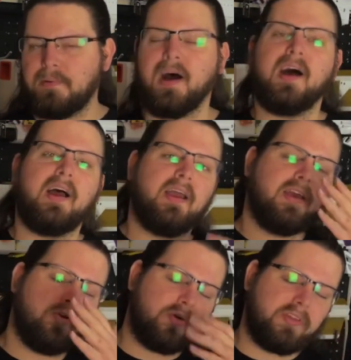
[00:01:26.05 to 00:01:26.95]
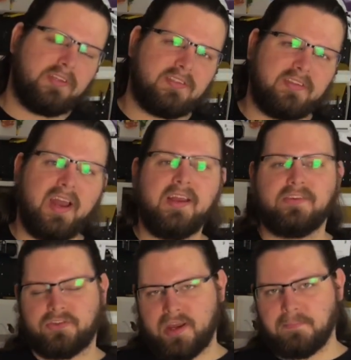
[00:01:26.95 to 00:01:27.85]
by Northeast Designs,
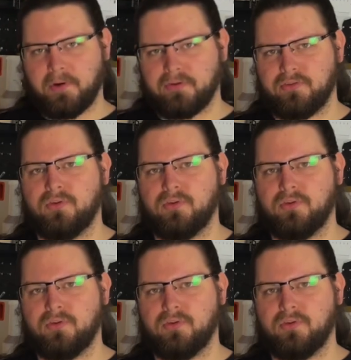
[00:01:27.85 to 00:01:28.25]
the same person